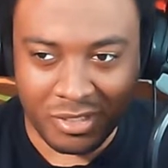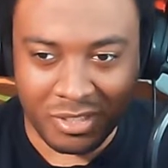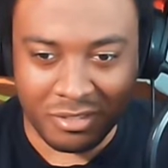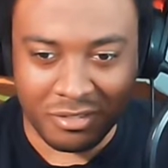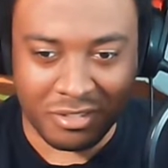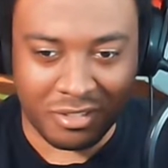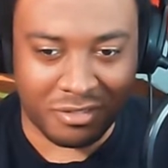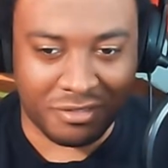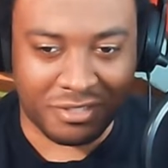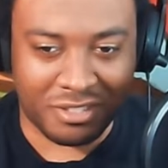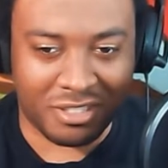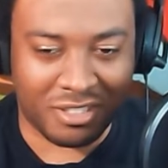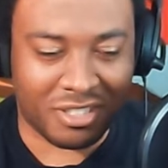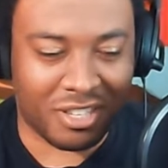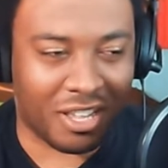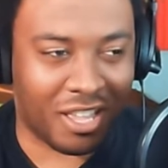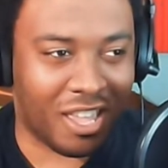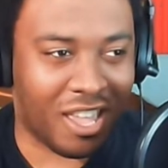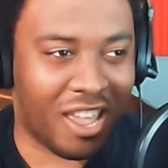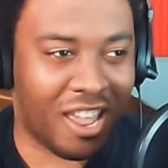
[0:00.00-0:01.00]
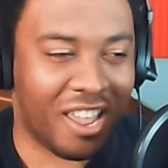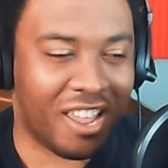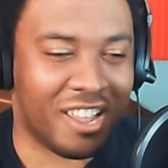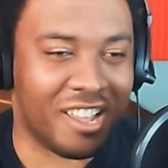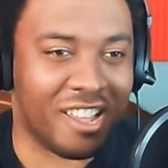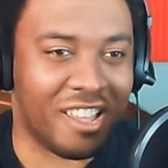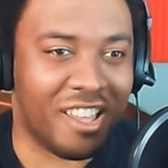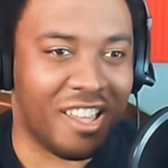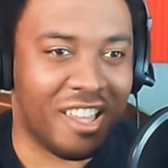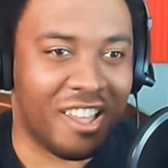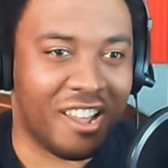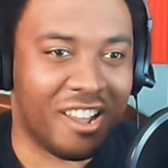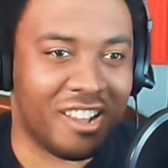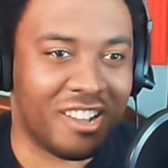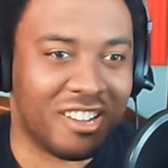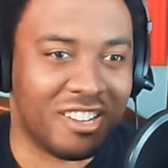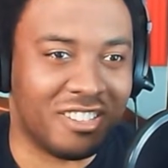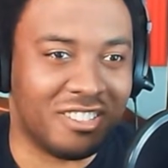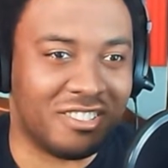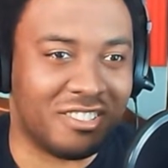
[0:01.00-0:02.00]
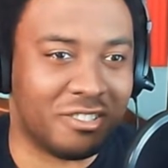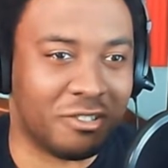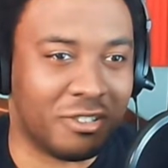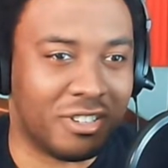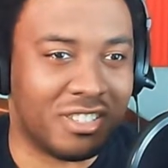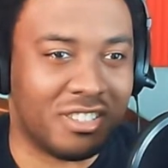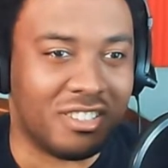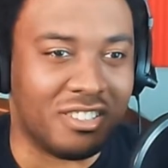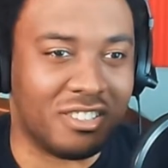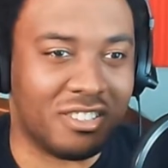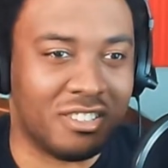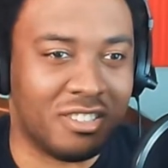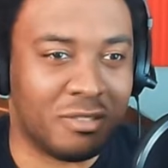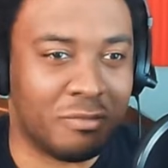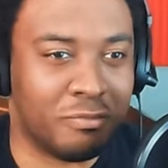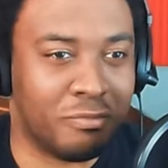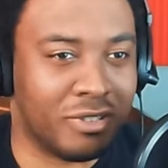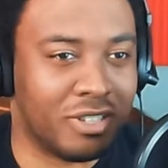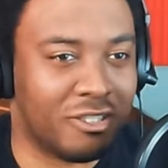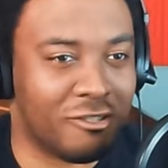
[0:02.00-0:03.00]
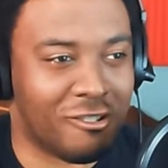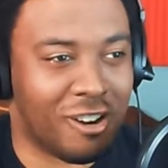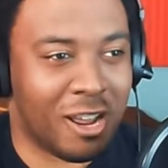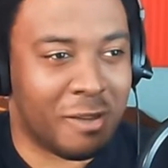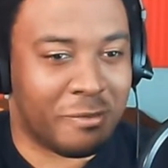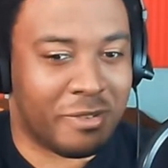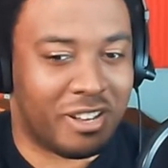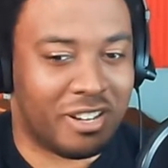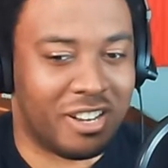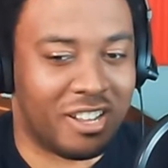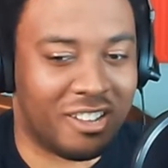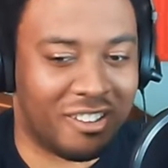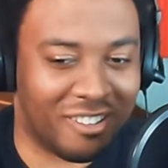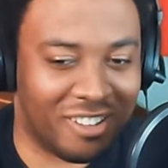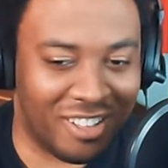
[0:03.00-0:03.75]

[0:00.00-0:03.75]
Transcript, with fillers: So just like, hey, he, here's story seasons, but Doraemon now.